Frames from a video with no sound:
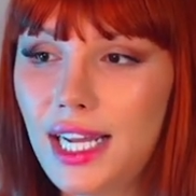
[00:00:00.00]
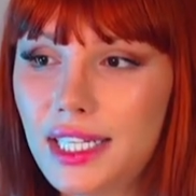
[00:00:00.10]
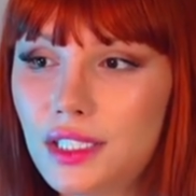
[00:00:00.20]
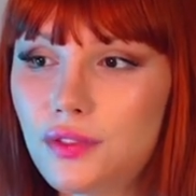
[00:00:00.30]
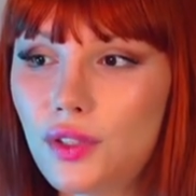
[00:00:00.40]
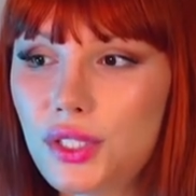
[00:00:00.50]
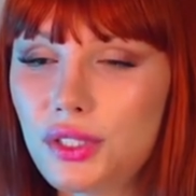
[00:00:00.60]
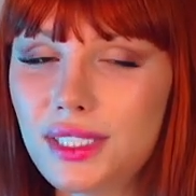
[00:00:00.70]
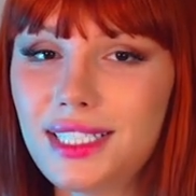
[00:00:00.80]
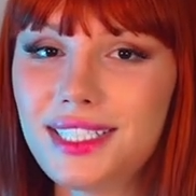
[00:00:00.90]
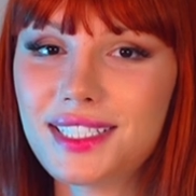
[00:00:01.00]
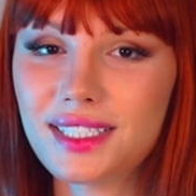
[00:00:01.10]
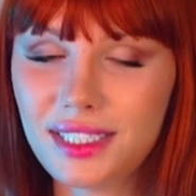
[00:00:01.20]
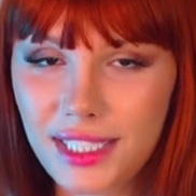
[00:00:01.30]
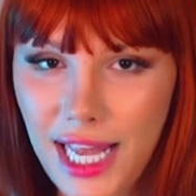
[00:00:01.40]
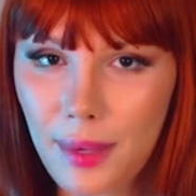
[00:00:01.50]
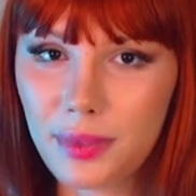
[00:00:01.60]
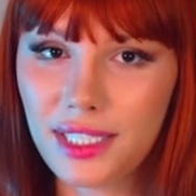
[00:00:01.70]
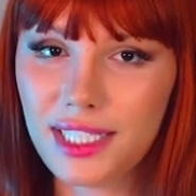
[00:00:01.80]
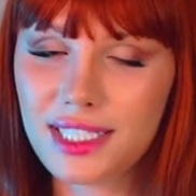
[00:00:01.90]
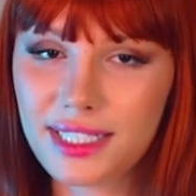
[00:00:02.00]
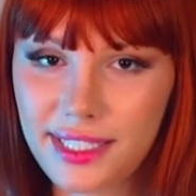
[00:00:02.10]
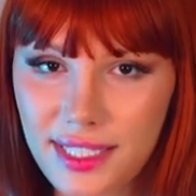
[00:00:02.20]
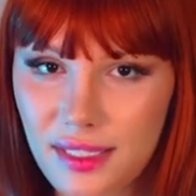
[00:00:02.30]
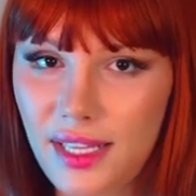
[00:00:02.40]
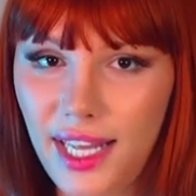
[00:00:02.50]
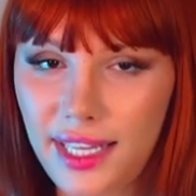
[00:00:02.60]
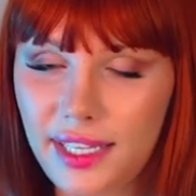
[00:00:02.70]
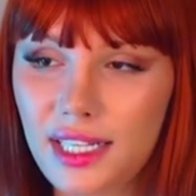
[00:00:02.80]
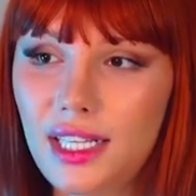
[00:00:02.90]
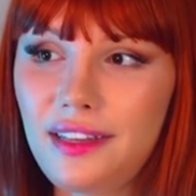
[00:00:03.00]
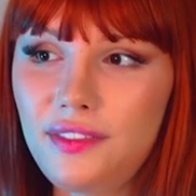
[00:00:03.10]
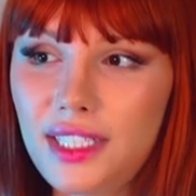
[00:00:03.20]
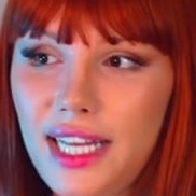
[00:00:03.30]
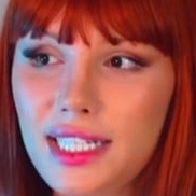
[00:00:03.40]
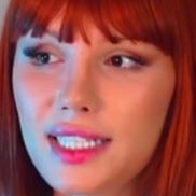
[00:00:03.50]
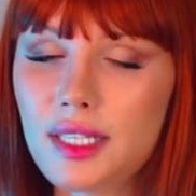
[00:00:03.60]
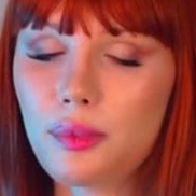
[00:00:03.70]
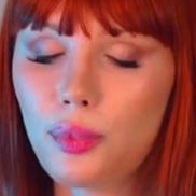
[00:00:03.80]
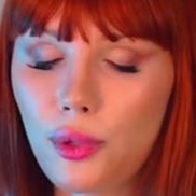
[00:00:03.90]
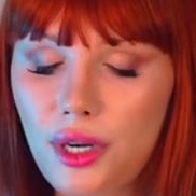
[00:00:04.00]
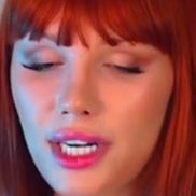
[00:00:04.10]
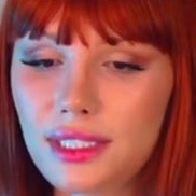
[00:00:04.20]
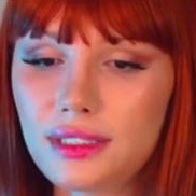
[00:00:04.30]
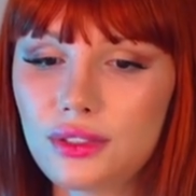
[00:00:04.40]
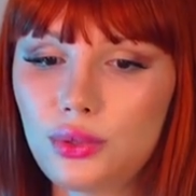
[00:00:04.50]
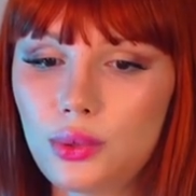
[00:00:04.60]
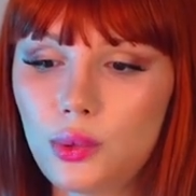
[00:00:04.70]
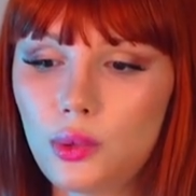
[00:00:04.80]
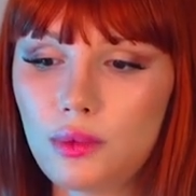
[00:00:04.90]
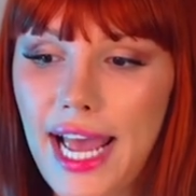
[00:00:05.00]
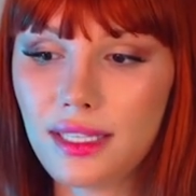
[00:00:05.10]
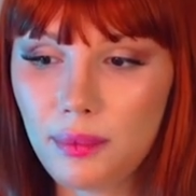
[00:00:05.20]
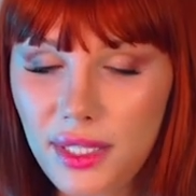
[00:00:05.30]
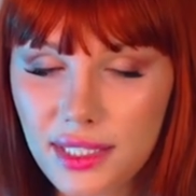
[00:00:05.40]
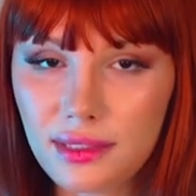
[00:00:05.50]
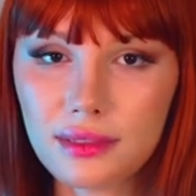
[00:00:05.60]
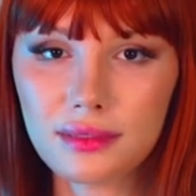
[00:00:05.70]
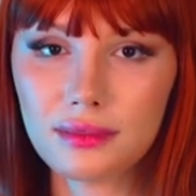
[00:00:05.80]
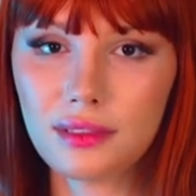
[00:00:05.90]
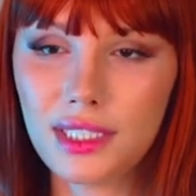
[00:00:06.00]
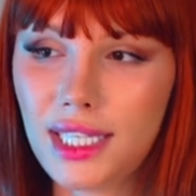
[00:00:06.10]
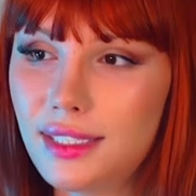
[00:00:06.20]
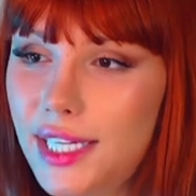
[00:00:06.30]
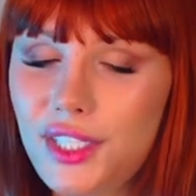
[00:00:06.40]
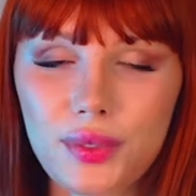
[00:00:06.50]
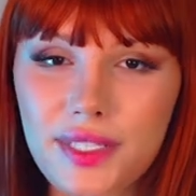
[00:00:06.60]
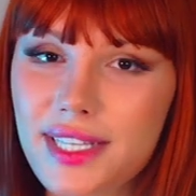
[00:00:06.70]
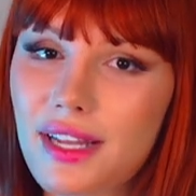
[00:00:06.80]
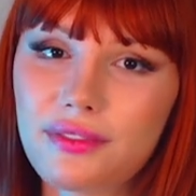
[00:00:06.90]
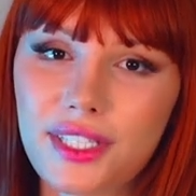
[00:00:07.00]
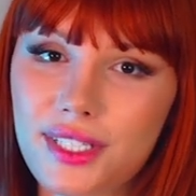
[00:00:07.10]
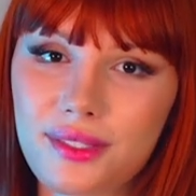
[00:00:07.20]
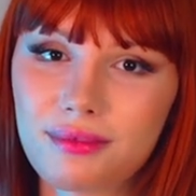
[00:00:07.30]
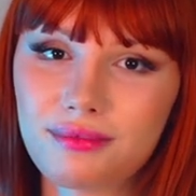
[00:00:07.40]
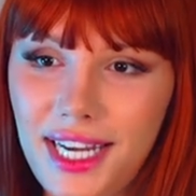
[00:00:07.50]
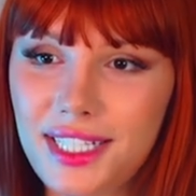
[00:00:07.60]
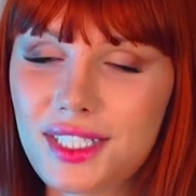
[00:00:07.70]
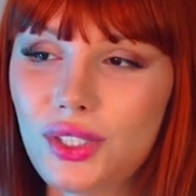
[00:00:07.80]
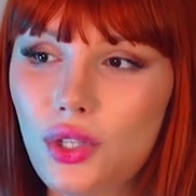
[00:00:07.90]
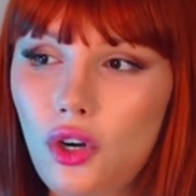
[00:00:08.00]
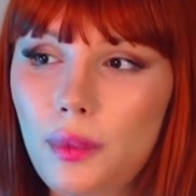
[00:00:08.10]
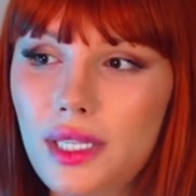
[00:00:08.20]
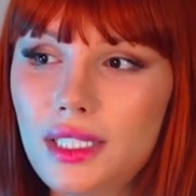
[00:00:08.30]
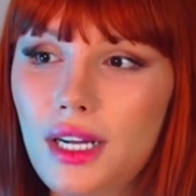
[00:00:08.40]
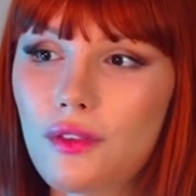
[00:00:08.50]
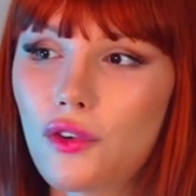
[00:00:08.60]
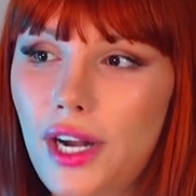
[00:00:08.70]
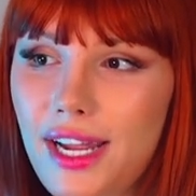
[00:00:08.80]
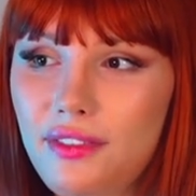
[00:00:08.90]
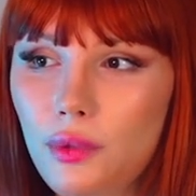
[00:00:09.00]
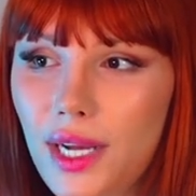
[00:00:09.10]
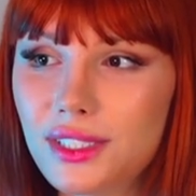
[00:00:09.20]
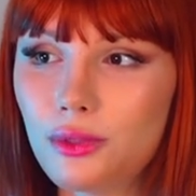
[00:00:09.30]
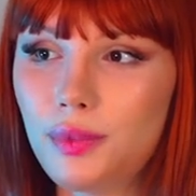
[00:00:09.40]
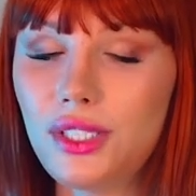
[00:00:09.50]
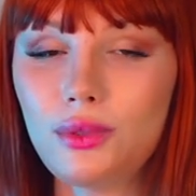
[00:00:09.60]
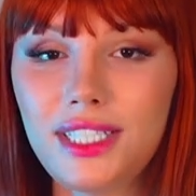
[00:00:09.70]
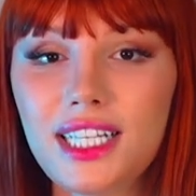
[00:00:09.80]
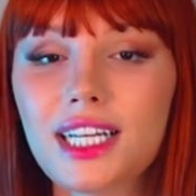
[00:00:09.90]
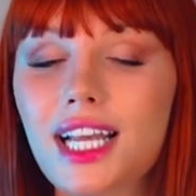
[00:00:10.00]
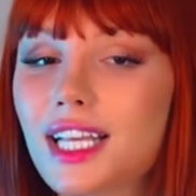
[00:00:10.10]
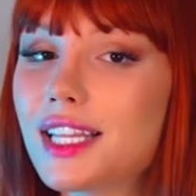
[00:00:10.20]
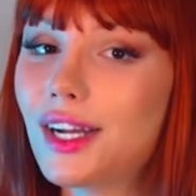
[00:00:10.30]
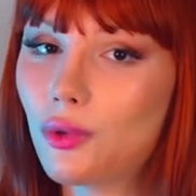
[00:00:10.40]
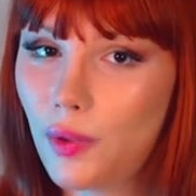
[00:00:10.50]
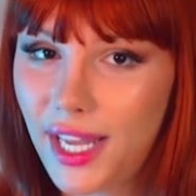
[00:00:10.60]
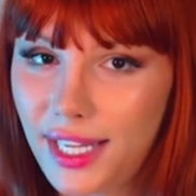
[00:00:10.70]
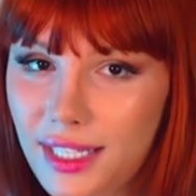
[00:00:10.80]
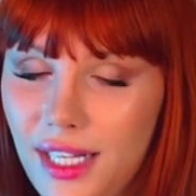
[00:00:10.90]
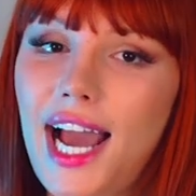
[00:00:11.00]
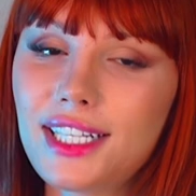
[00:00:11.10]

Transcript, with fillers: And unfortunately, it's still happening to this day. I feel like it's important to admit that nature is diverse and it's normal for everyone to be unique in their way.